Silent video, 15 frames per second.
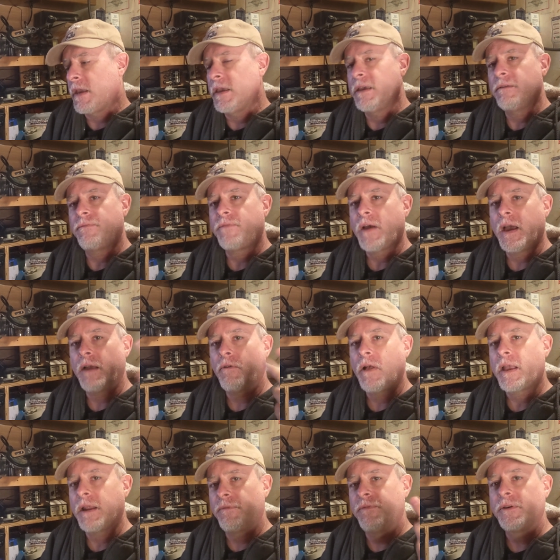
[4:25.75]
If I,
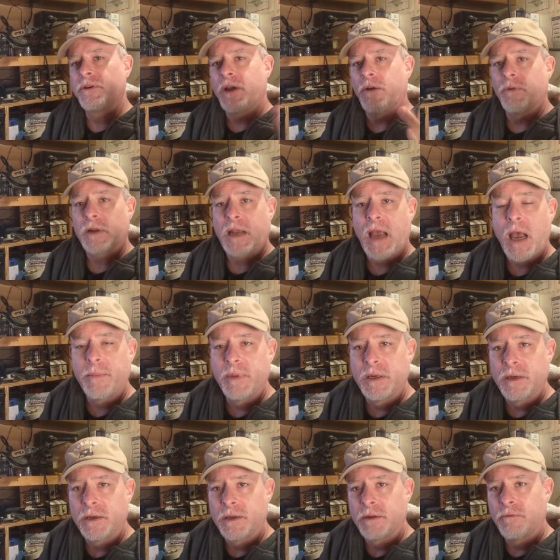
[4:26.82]
well, I got to figure out what
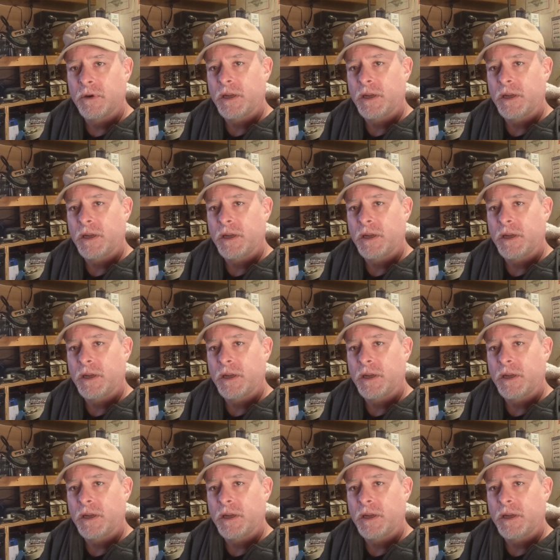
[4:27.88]
common